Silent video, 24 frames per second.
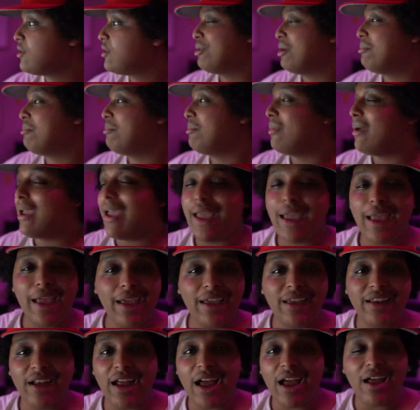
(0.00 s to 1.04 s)
But
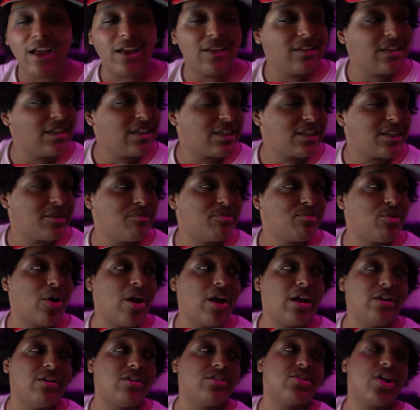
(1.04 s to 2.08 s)
man, listen,
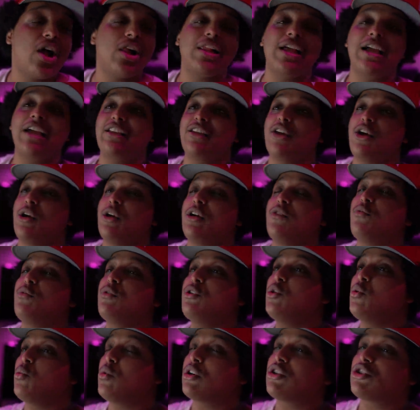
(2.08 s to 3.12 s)
bro, here's all I know.
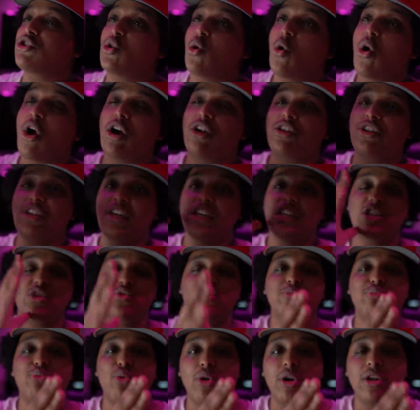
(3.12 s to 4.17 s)
When you work so hard to get to
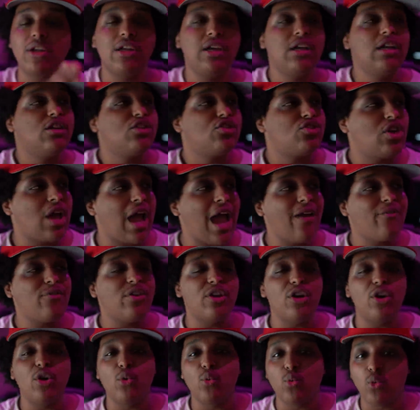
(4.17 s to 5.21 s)
a point, to have
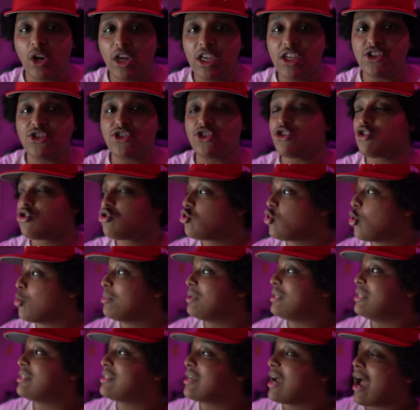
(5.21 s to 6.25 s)
it erased so
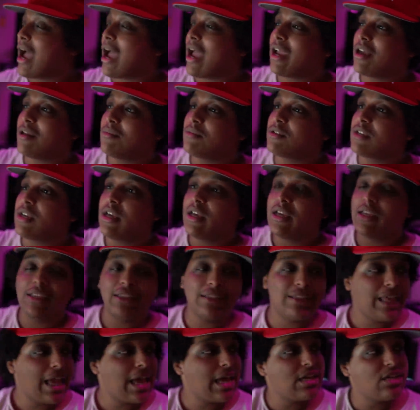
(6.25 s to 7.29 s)
many times,
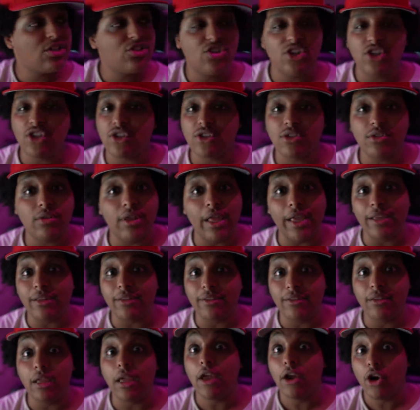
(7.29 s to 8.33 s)
that is just like,
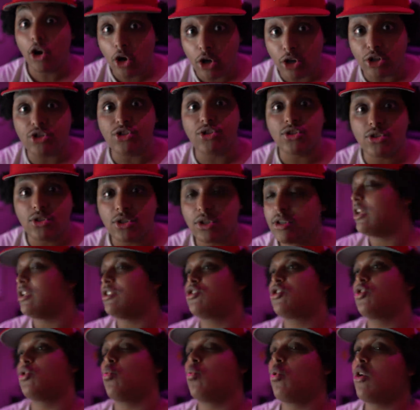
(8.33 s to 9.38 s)
it hurts.
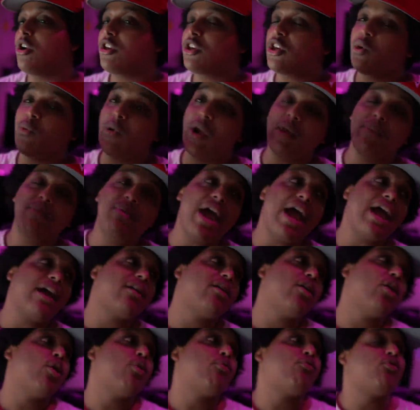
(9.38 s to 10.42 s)
And to work your way
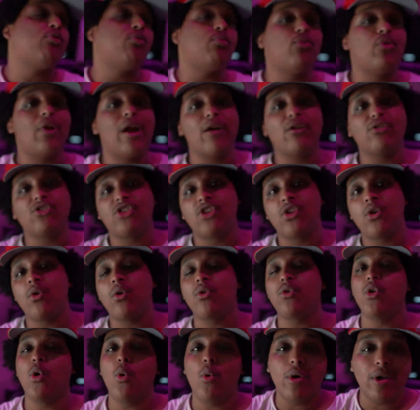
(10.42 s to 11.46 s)
back up from ground
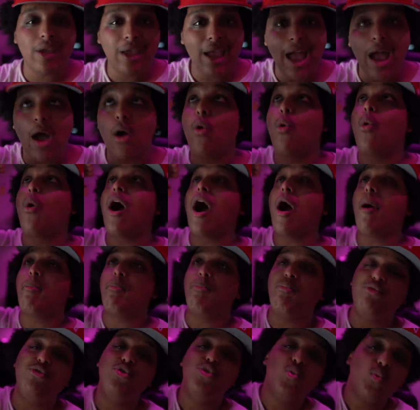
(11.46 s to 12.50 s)
zero, knowing how
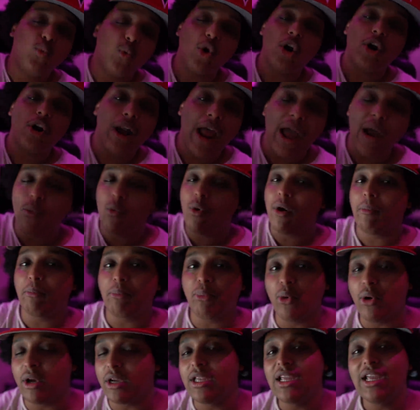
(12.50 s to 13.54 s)
up you were at one
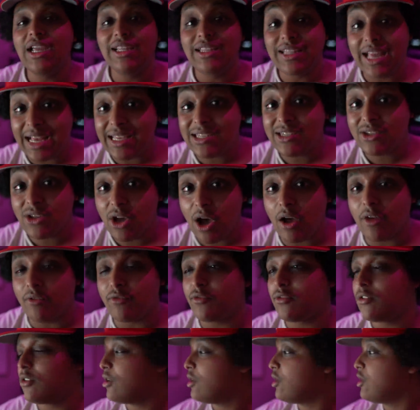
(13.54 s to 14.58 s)
point, that's
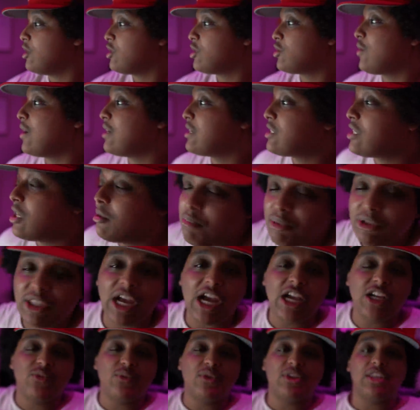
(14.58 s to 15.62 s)
tough. So I
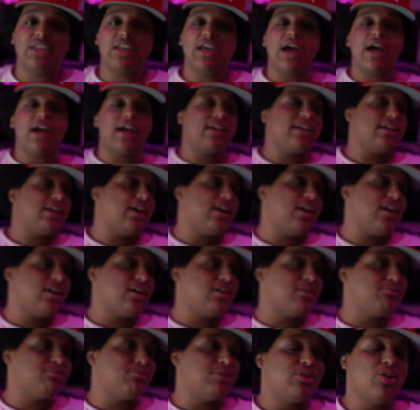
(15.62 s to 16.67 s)
sympathize with the guy,
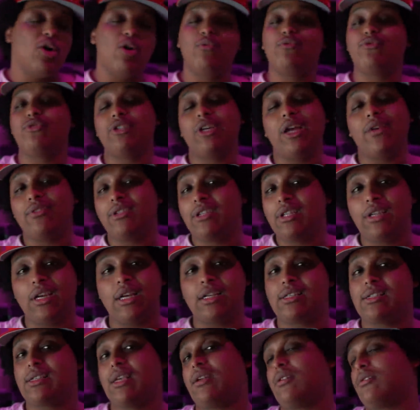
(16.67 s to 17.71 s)
and hopefully everything
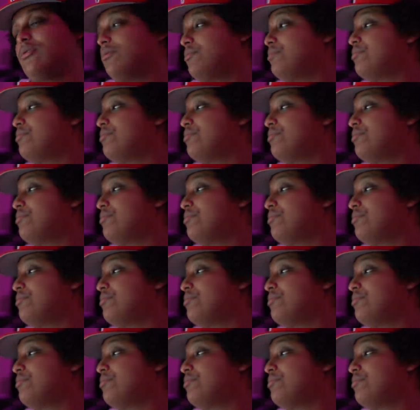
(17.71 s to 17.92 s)
gets settled.